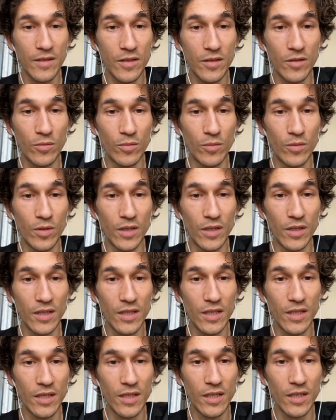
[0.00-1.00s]
do
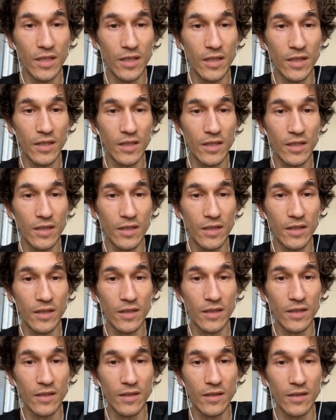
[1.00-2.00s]
this.
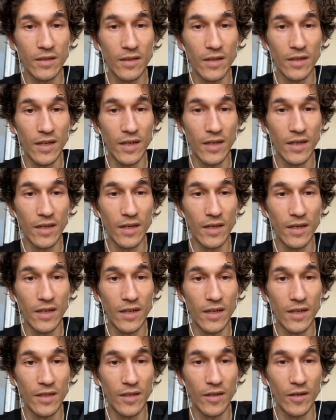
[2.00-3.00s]
Uh,
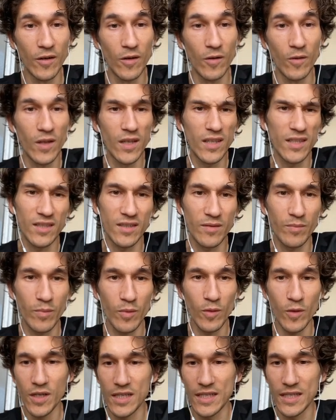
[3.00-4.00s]
I don't know, let's
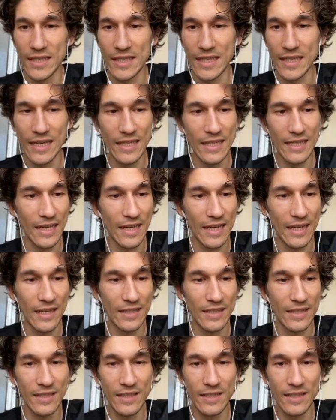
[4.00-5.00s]
block his 8, I
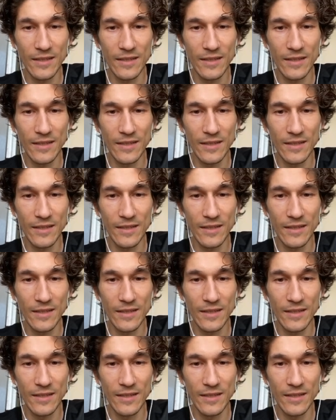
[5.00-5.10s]
guess.